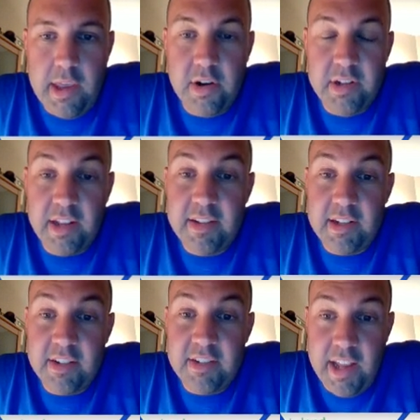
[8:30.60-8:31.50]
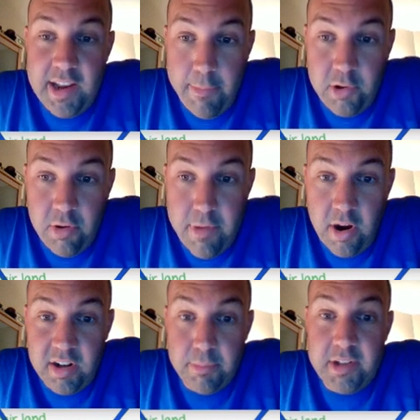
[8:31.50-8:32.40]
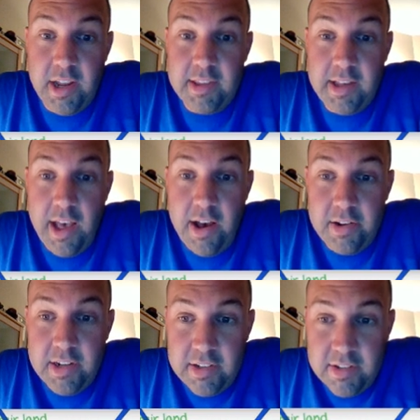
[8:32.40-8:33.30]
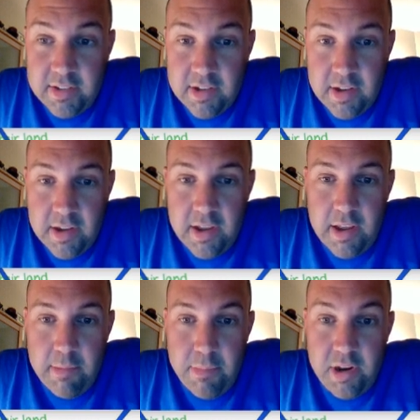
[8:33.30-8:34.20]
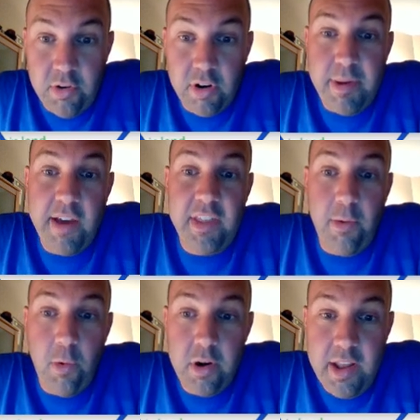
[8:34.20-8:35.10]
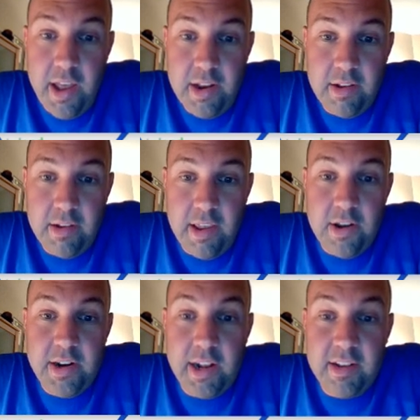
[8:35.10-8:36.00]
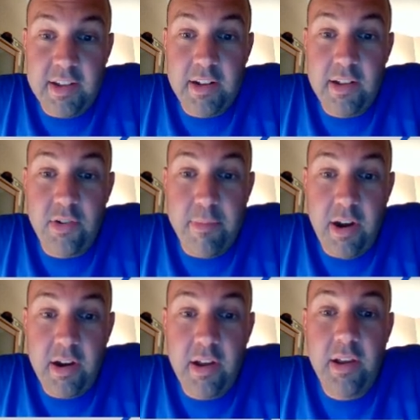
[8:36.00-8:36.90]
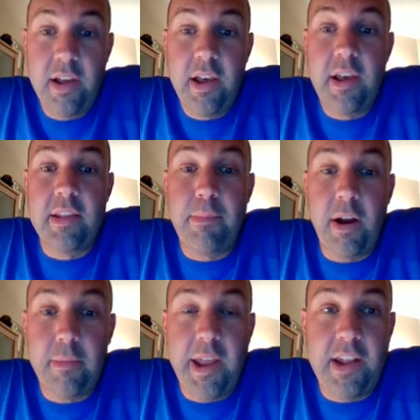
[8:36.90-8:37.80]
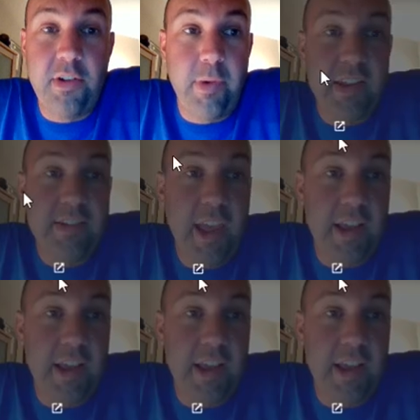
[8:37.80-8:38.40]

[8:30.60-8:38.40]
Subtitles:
England then sent a standing army to America to protect the colonists. But in order to pay off that war debt, England had to send to America. The Parliament had to raise